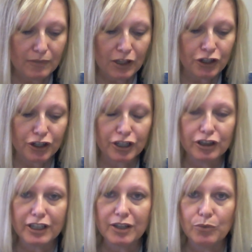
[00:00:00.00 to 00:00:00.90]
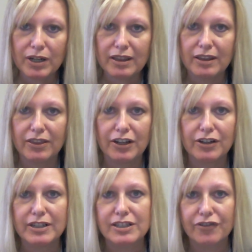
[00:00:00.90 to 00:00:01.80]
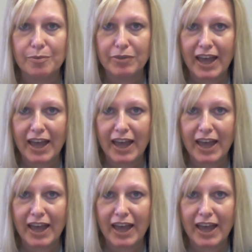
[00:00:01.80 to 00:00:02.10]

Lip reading: You're going to look at one of the theorists from